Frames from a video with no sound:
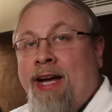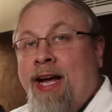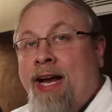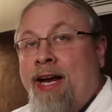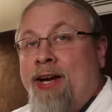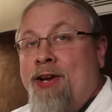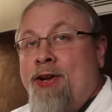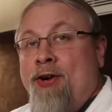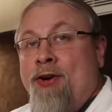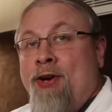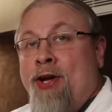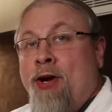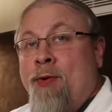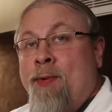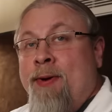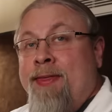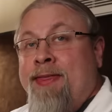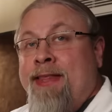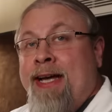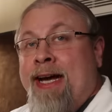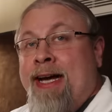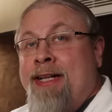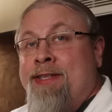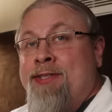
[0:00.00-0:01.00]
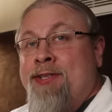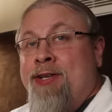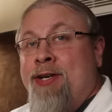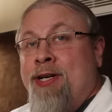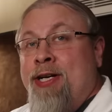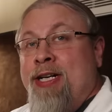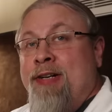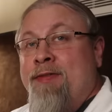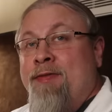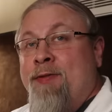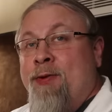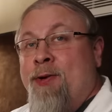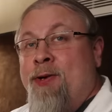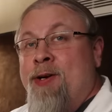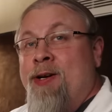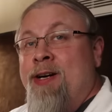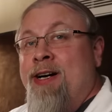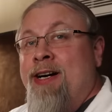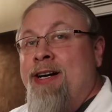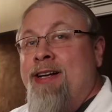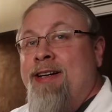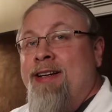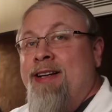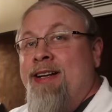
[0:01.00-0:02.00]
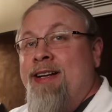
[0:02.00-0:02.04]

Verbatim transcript: and you know what that's good for.